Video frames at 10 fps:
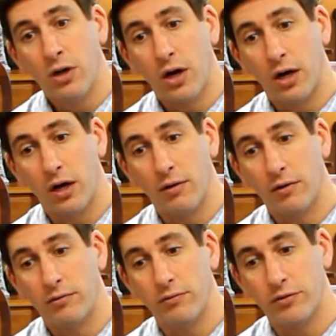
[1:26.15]
uh,
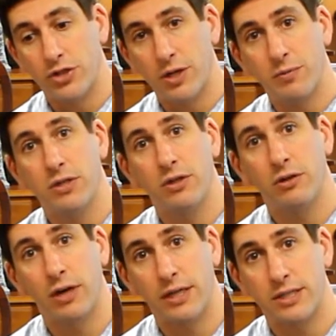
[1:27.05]
shipped to the
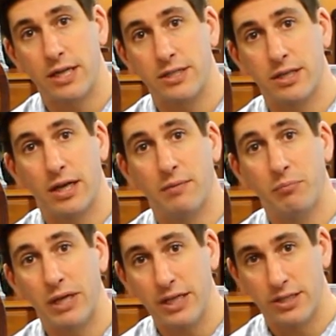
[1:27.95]
United States in
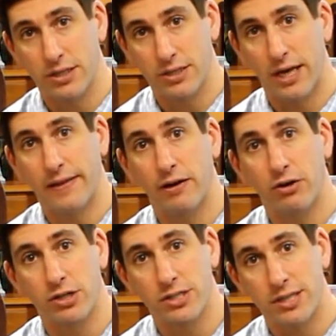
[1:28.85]
pieces, and they're
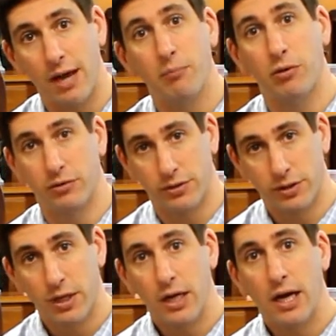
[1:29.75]
assembled
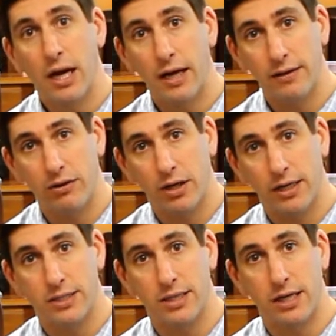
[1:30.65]
in the
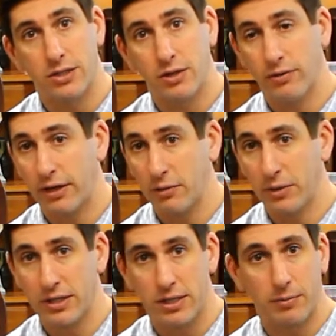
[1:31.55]
United States. They could be
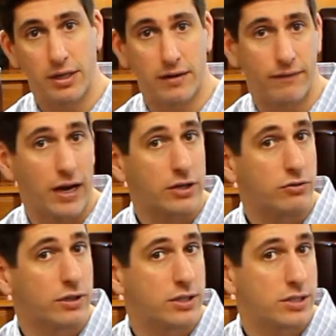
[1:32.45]
assembled at a
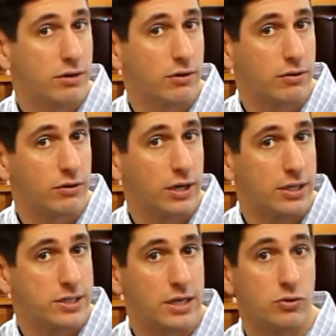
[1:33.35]
factory that's here in the
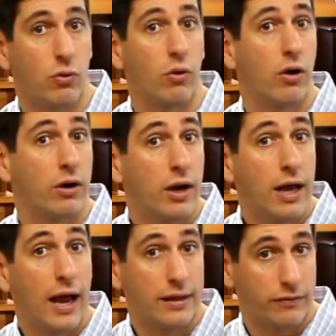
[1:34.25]
United States or
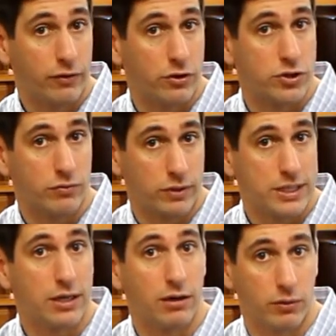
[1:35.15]
at the furniture
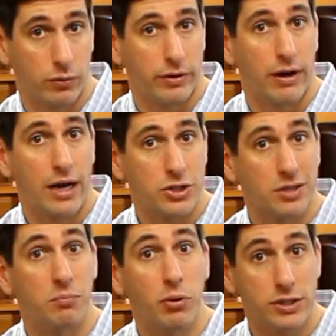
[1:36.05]
retailer where they're
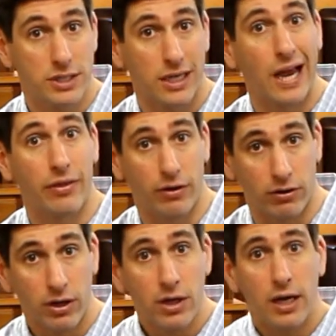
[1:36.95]
actually put together.
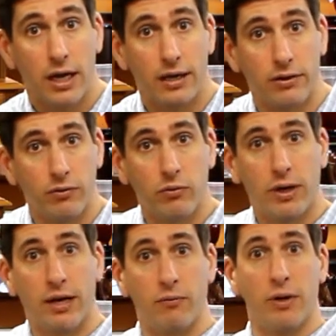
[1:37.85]
And when
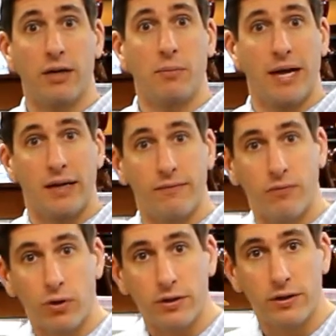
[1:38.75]
I wiggle back and
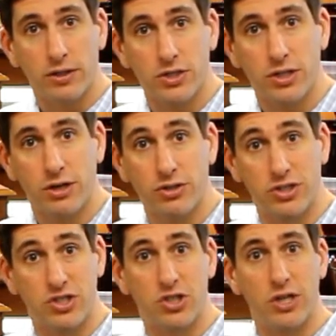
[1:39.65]
forth in this chair
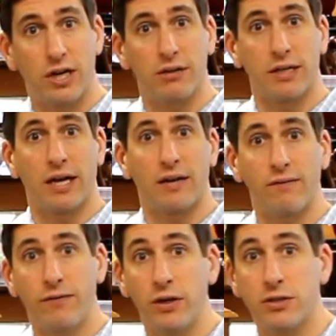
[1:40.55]
just gently, I can
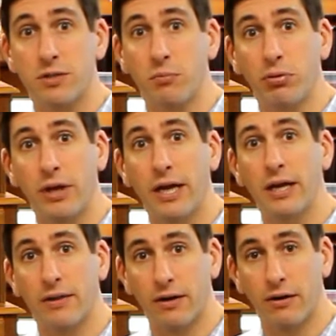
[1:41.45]
feel some play
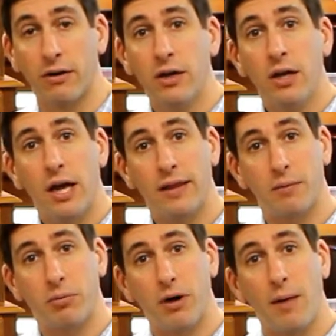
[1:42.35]
in there. And the
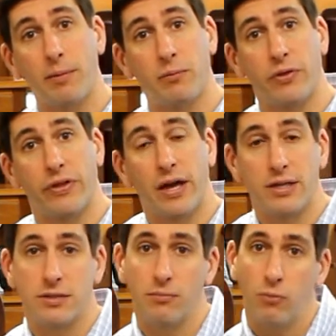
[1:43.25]
problem with that
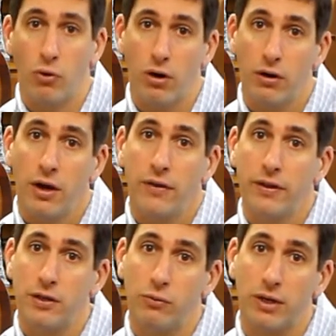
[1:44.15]
is the more
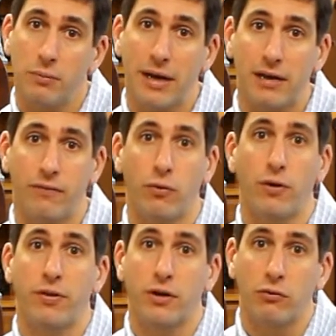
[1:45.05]
that you wiggle back and
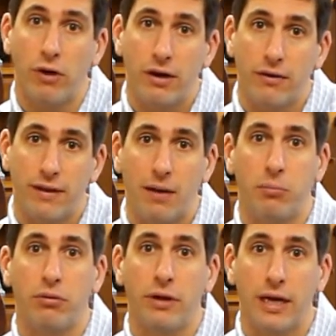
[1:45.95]
forth, the greater that
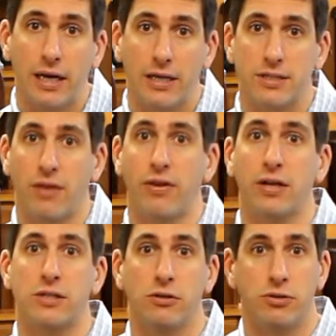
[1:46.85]
play gets,
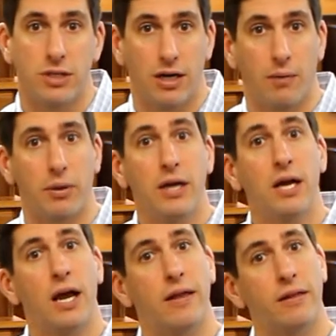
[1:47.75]
things loosen up,
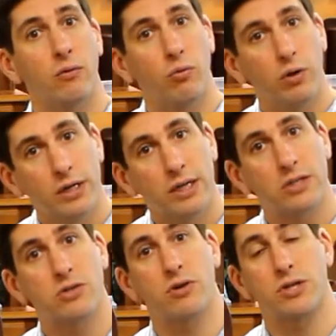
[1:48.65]
and the wood
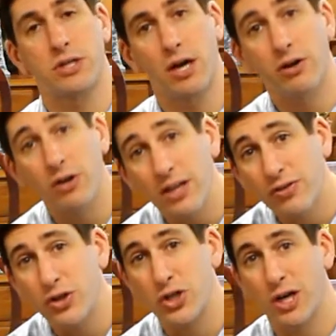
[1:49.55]
construction underneath
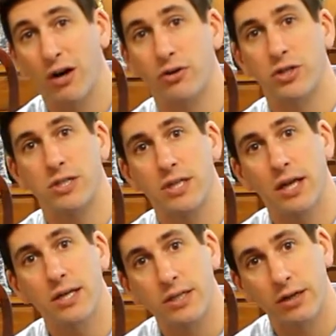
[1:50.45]
the chair just
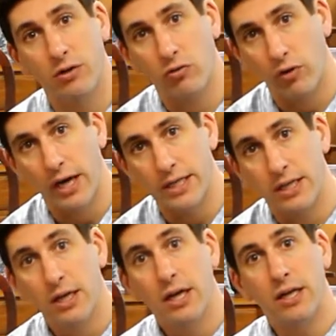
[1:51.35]
isn't great.
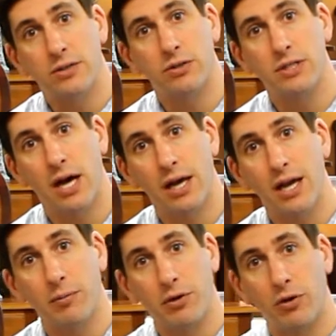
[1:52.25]
And so it's not
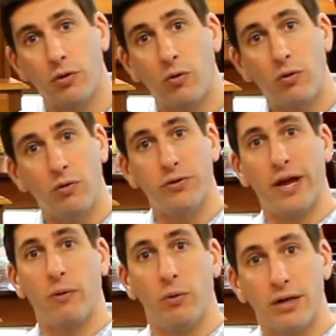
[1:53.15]
able to hold
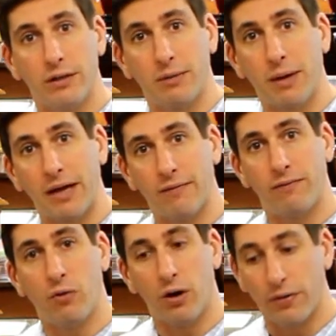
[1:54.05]
that wiggling back and
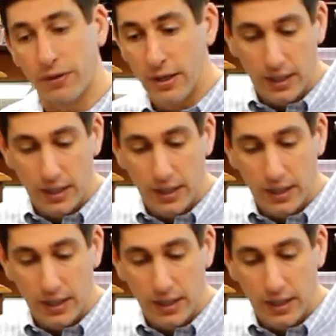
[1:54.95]
forth.